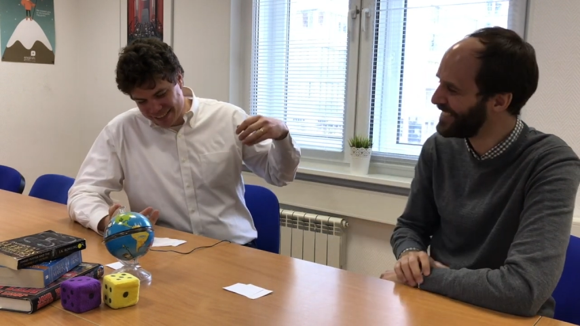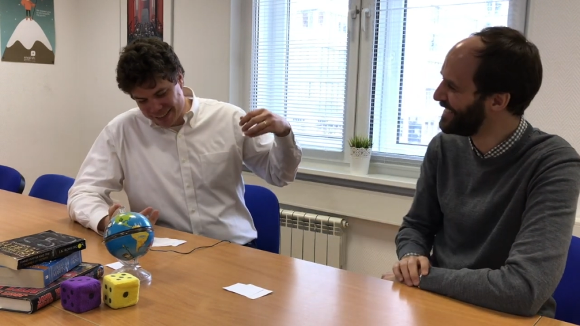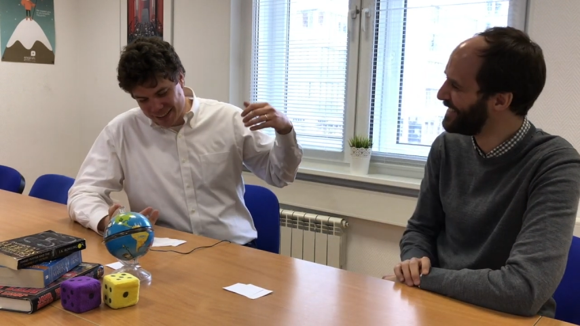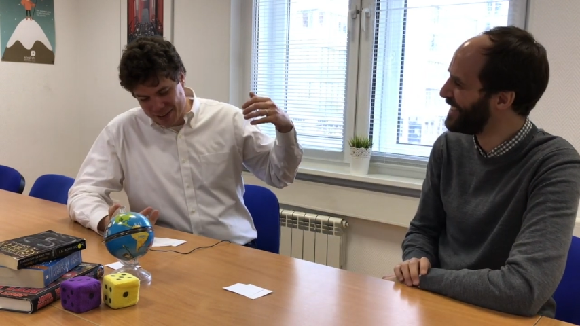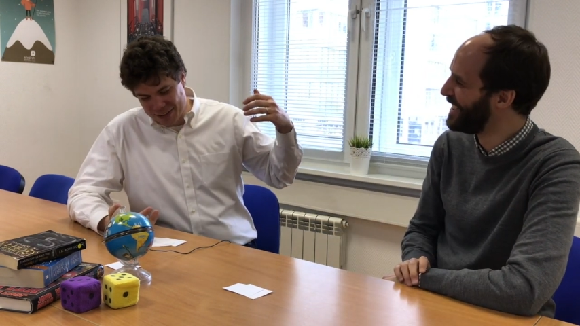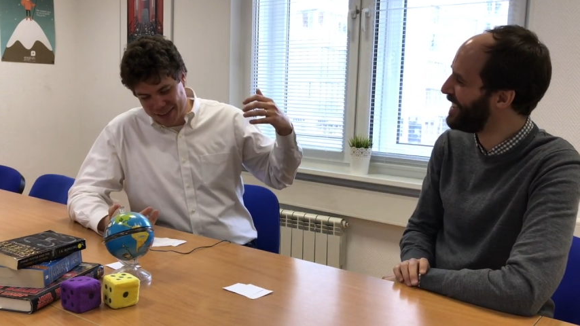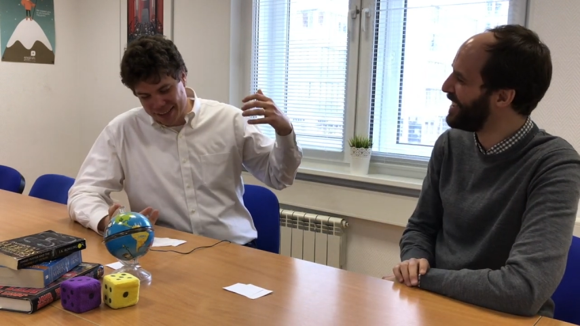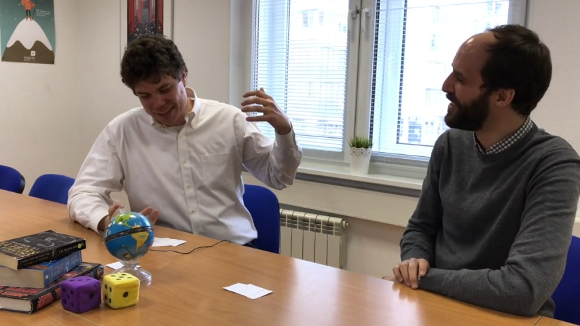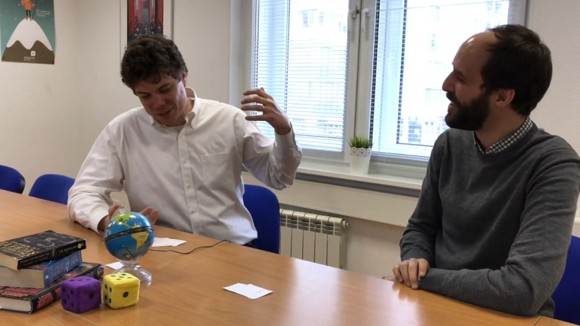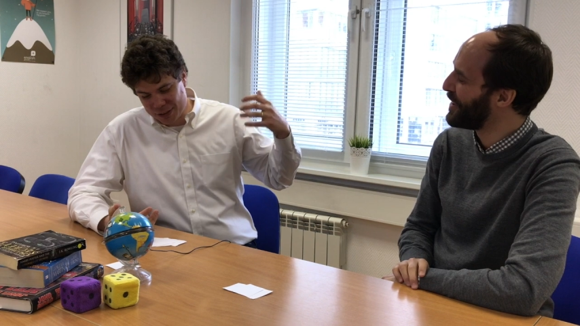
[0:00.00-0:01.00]
Speaker 1: You know,
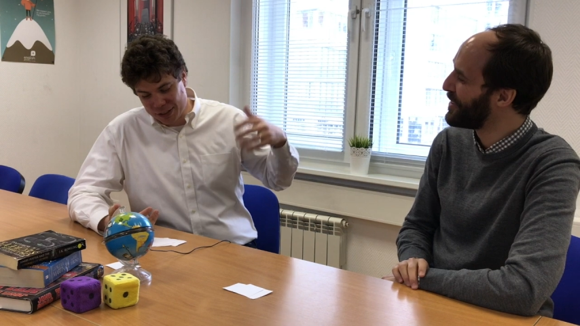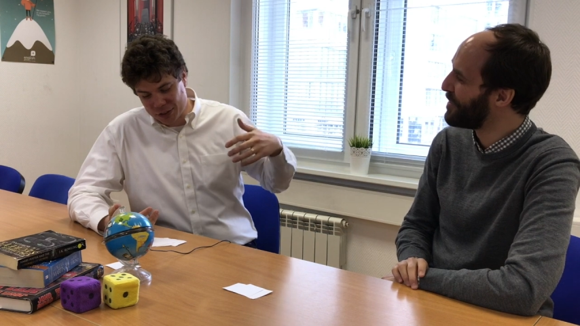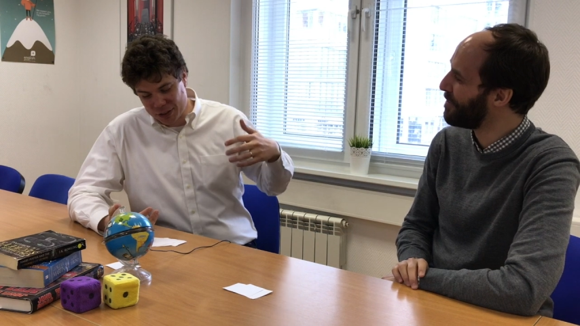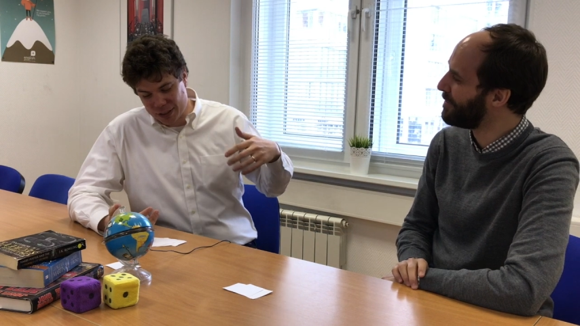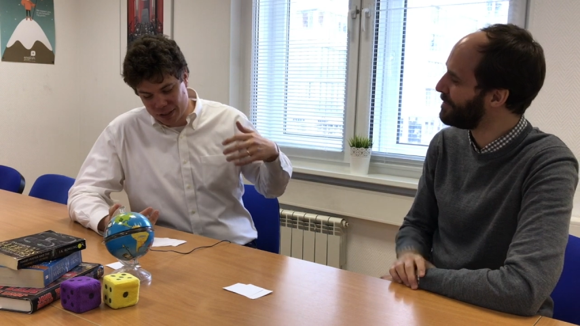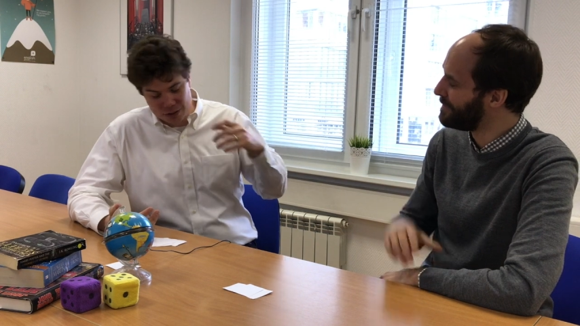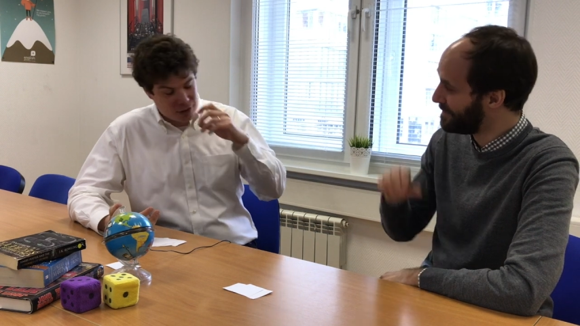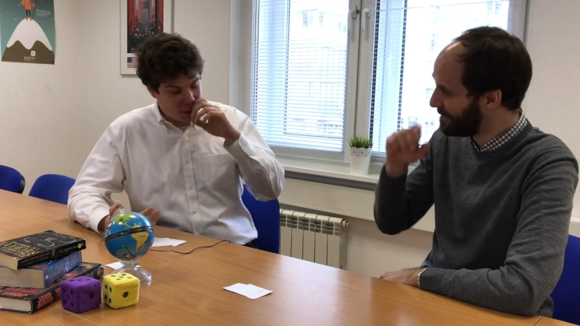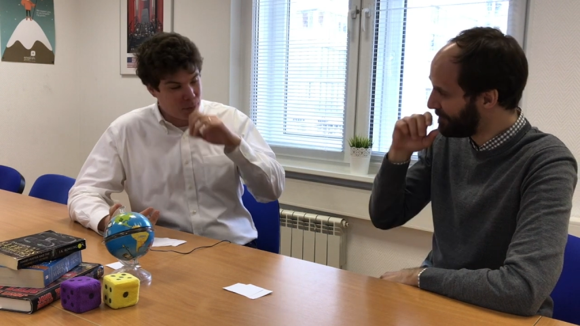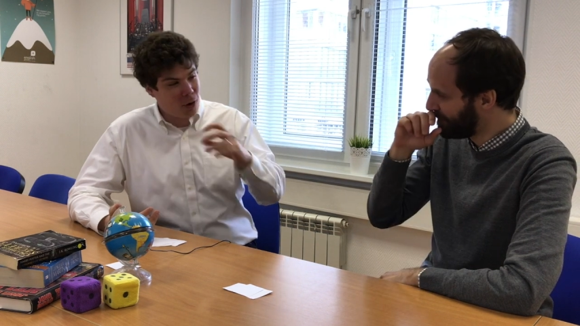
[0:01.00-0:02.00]
there's there's a good there's a
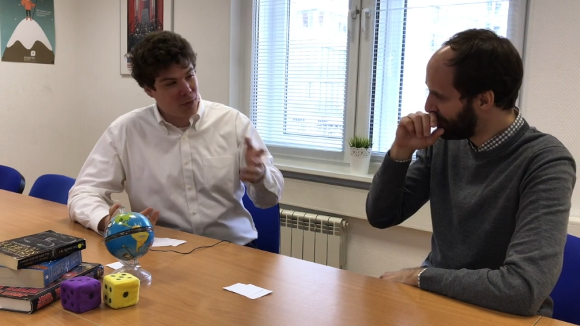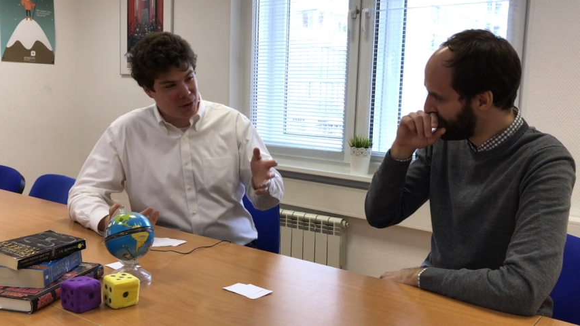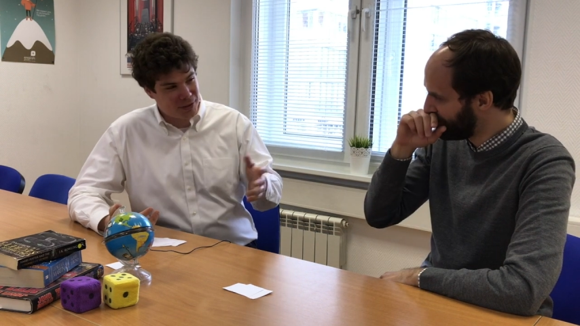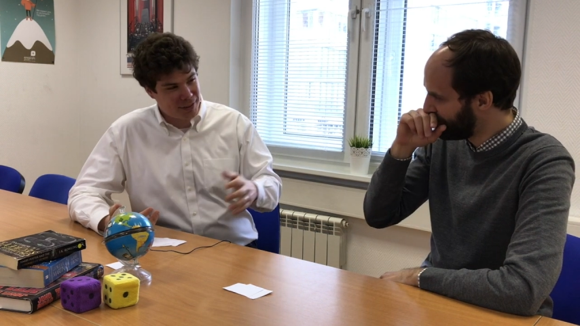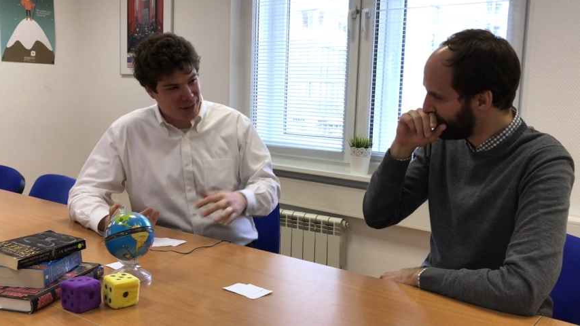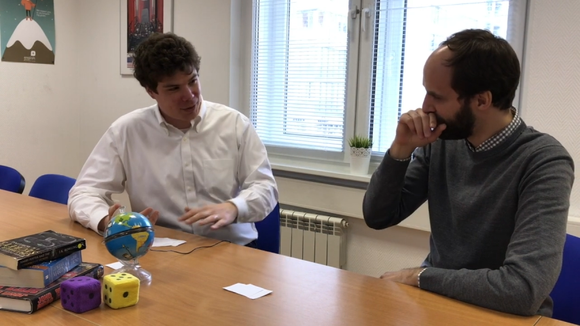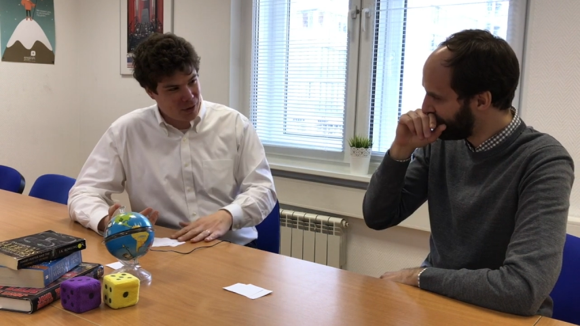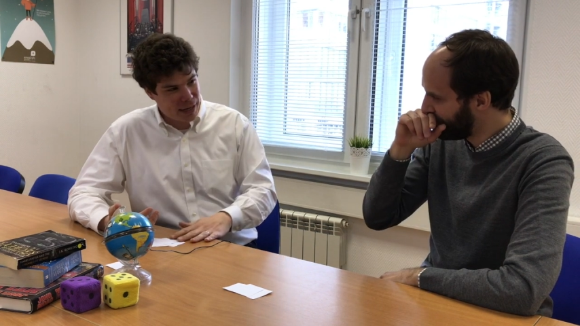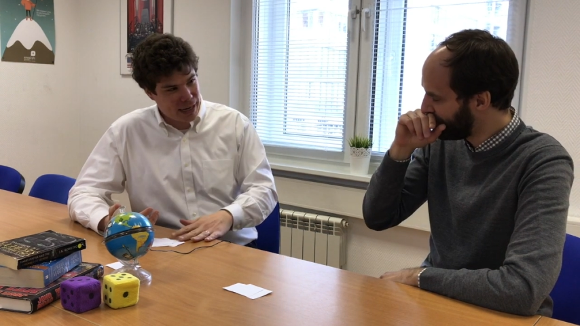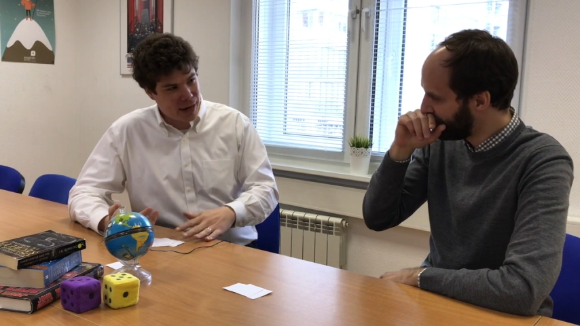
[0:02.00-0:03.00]
good marble on
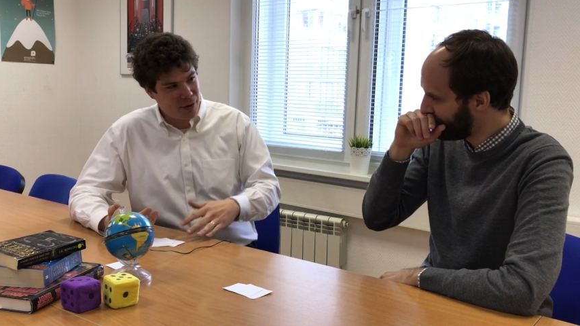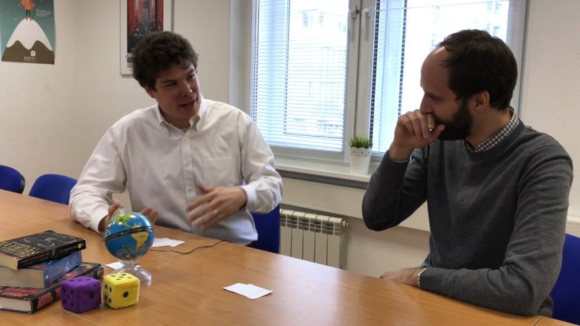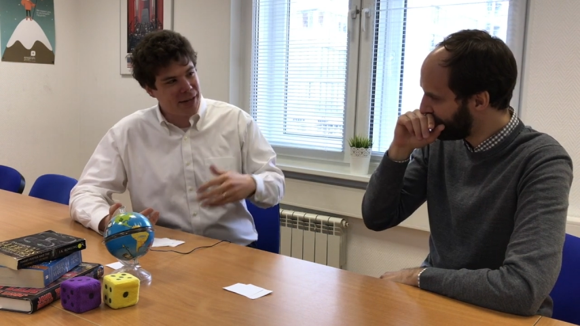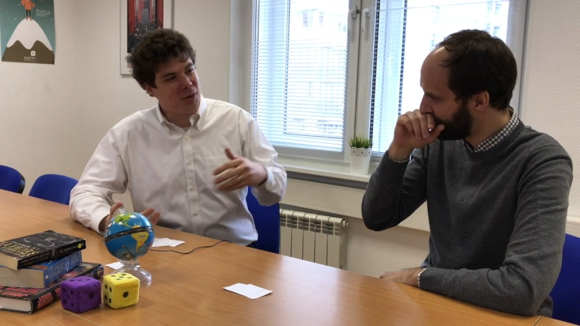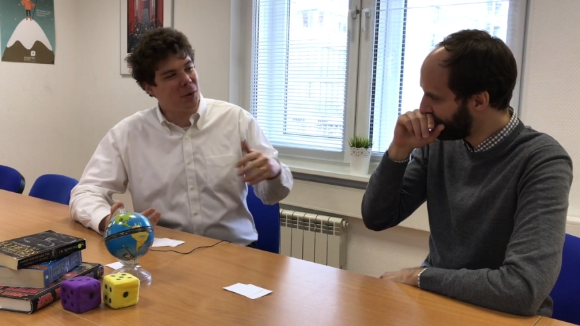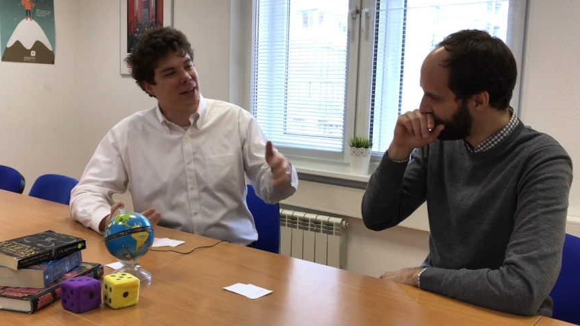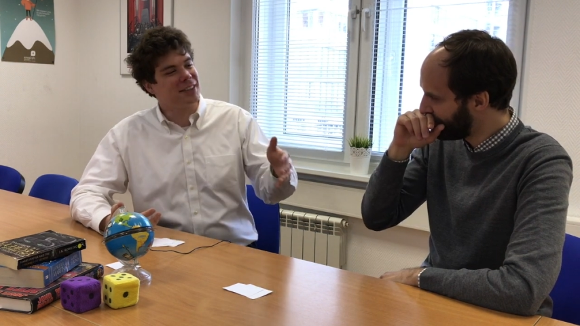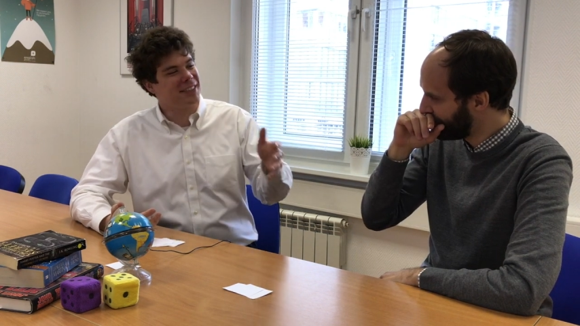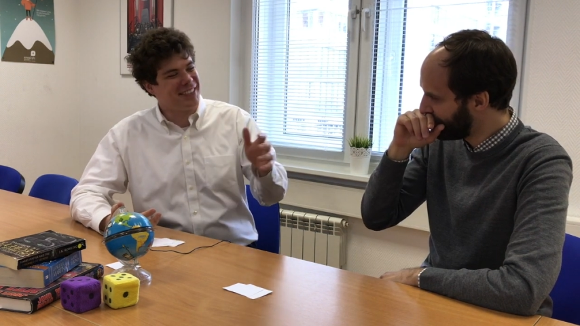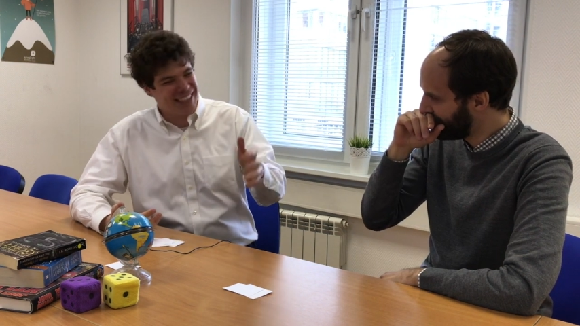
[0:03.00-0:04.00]
right now, and you wanted
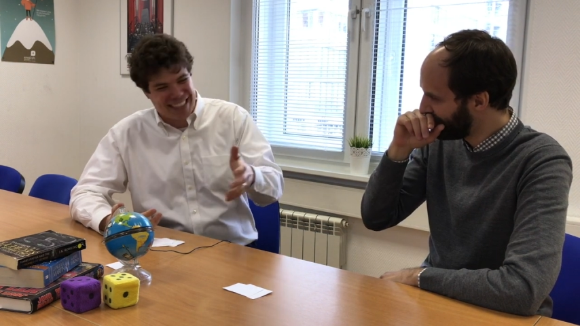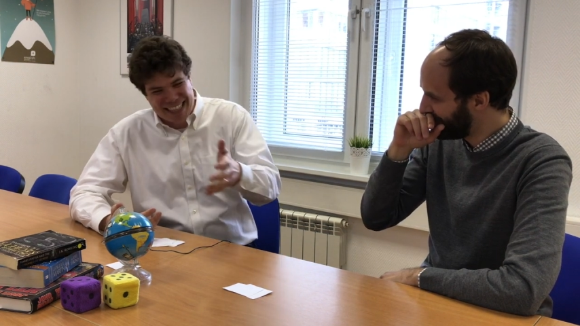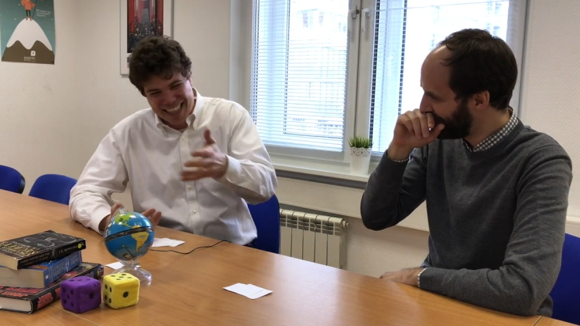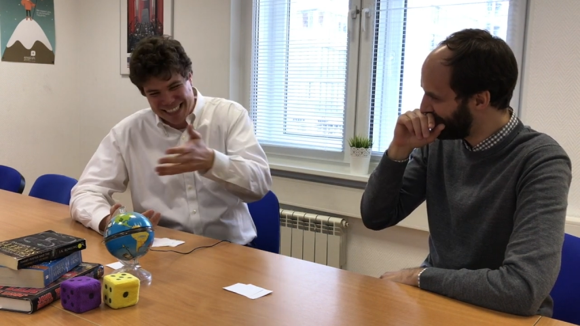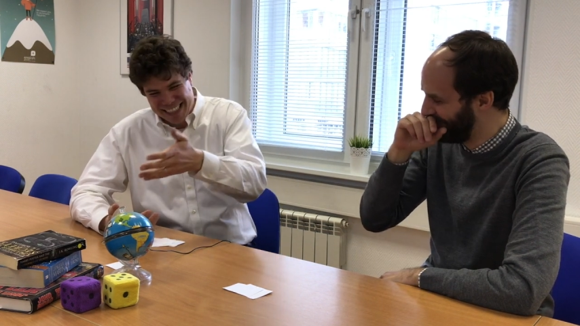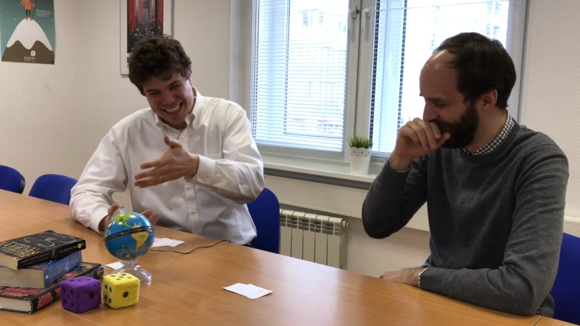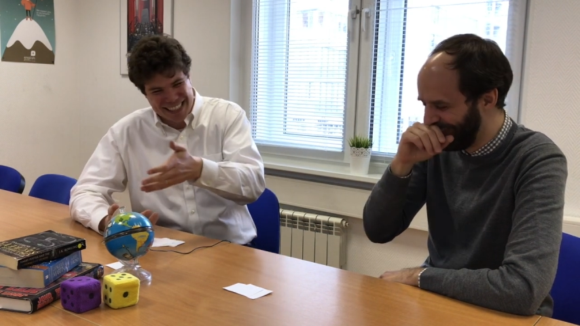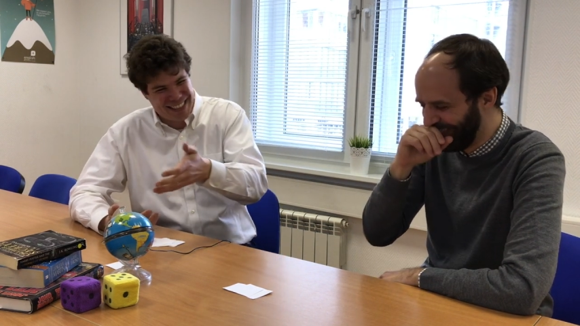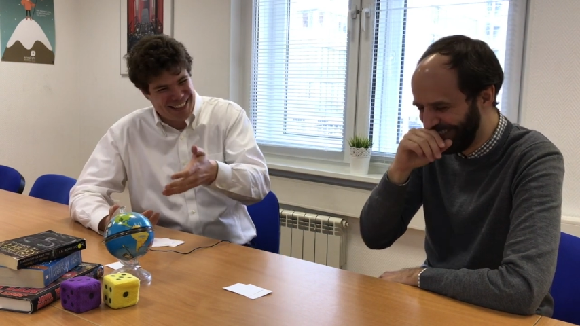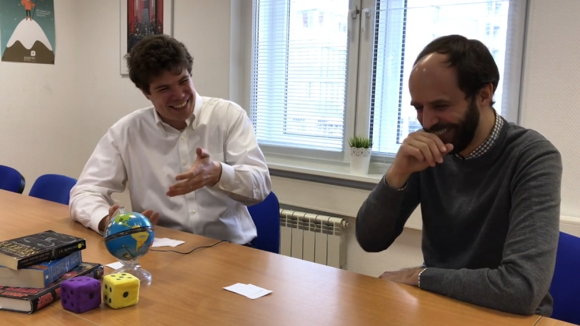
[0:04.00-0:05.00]

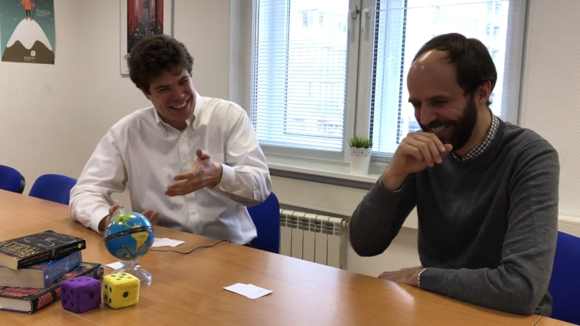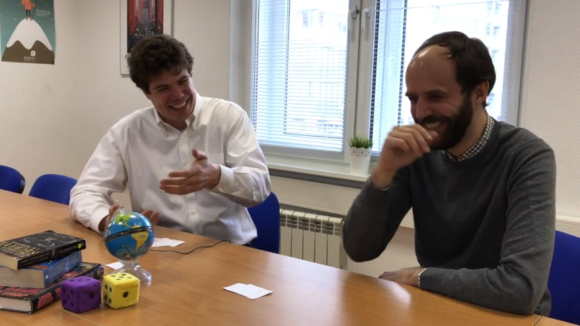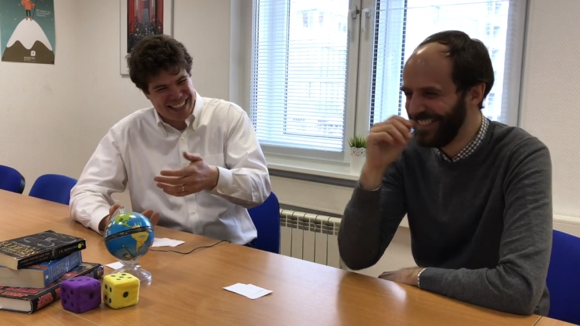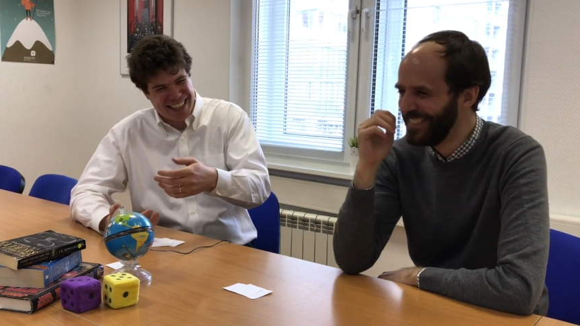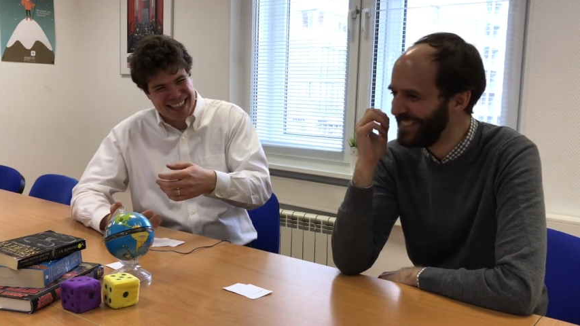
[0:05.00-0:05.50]
to.